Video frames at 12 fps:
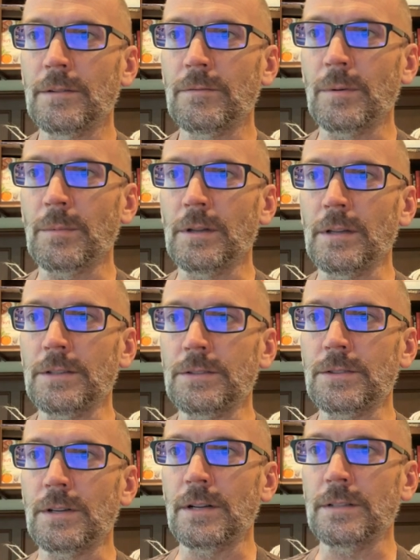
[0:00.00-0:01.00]
from
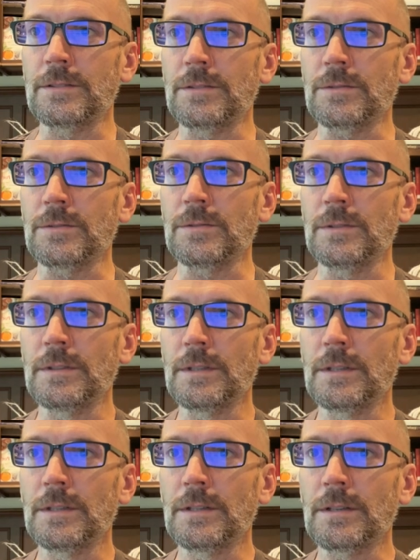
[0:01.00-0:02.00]
cholesterol to
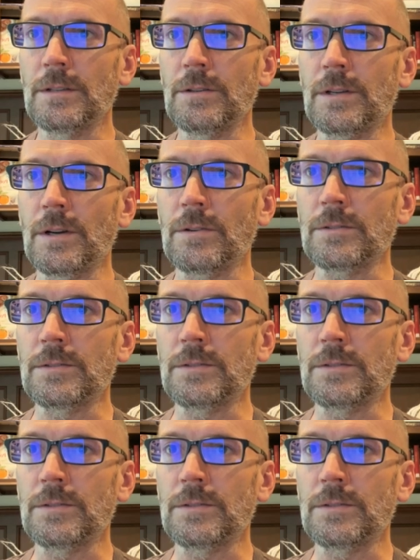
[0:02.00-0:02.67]
glucose